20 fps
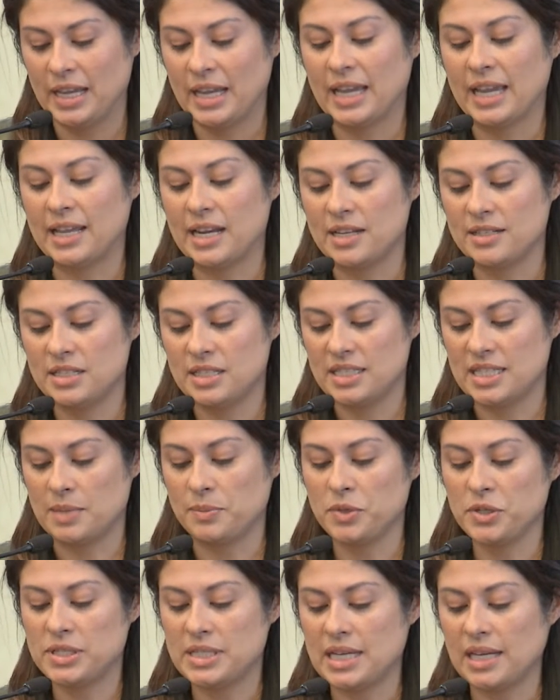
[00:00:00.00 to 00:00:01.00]
And on
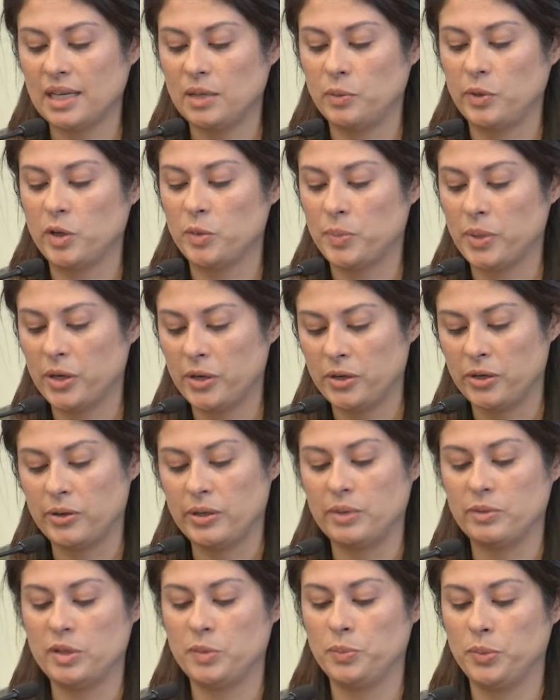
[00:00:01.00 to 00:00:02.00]
December 2nd, we are
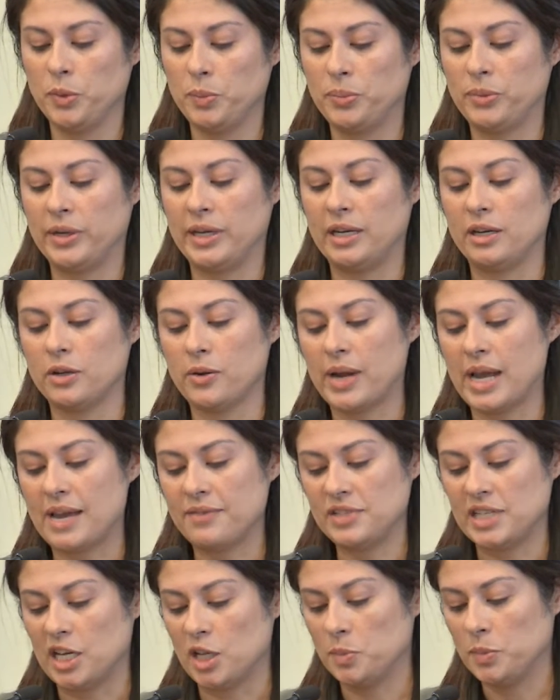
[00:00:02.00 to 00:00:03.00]
partnering with Brewpoint
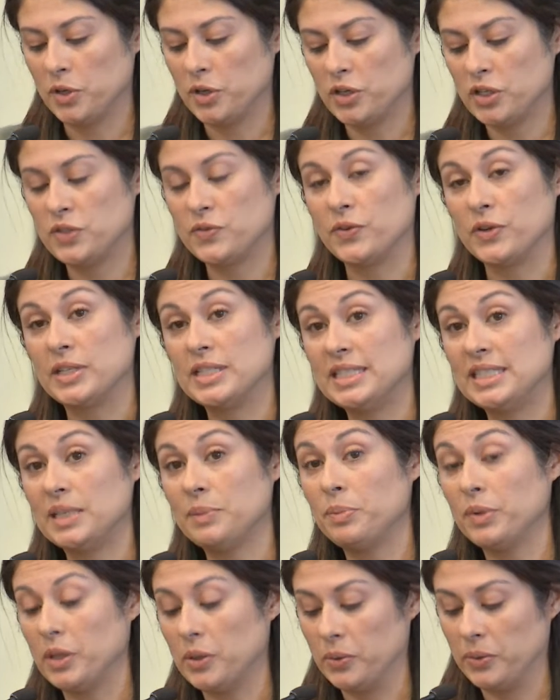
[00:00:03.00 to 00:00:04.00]
Craft Elmhurst for a Sip
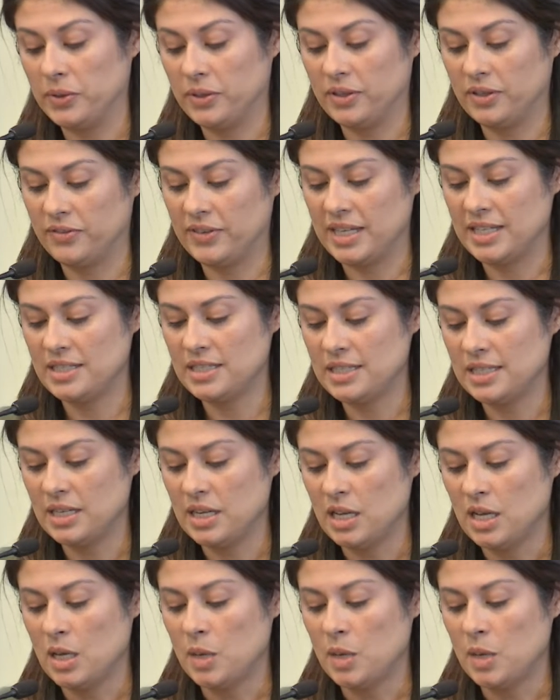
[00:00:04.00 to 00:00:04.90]
Local event.